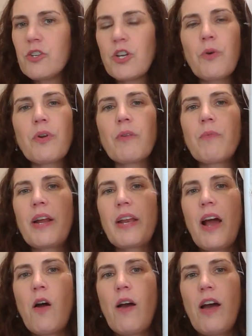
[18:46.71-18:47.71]
Don't right
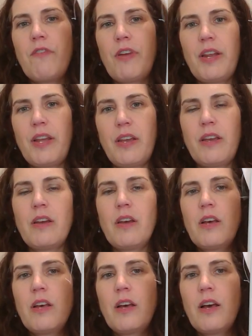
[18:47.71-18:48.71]
now have any
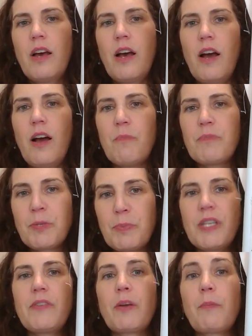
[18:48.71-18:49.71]

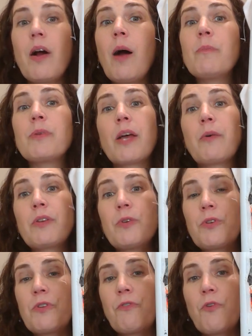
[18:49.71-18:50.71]
specific prompts I will
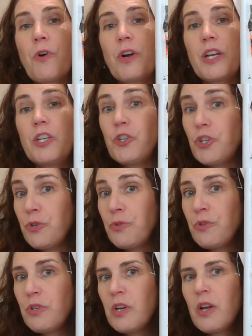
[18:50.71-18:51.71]
use it for in
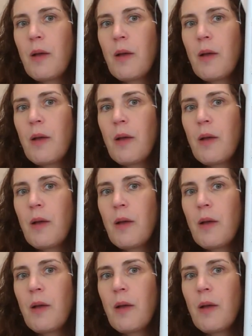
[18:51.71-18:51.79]
June,